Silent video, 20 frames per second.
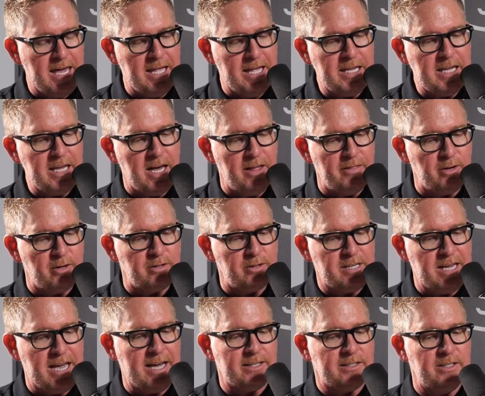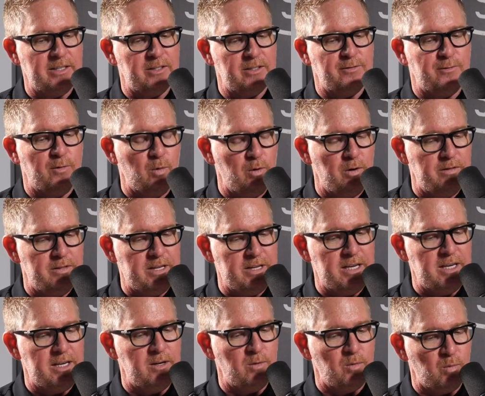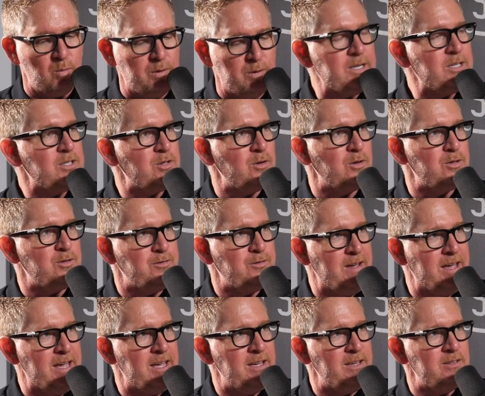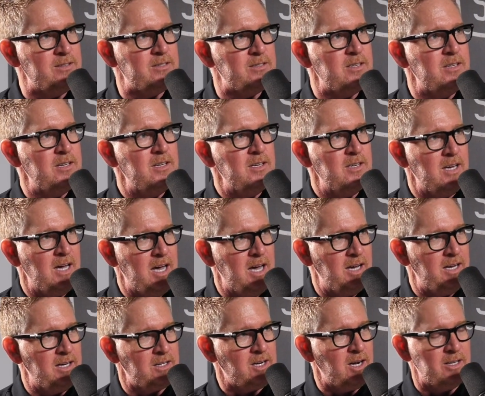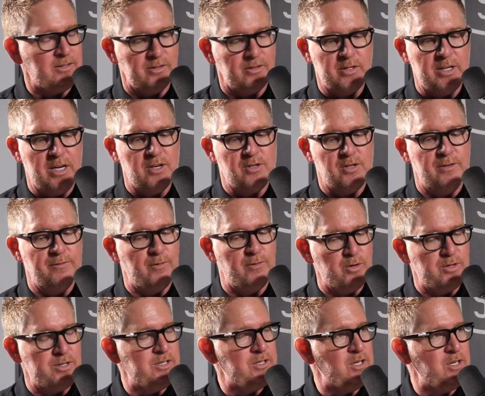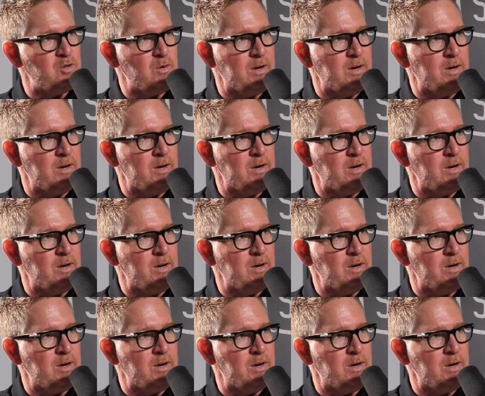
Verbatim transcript: any other tactics for the research phase uh, consultation versus the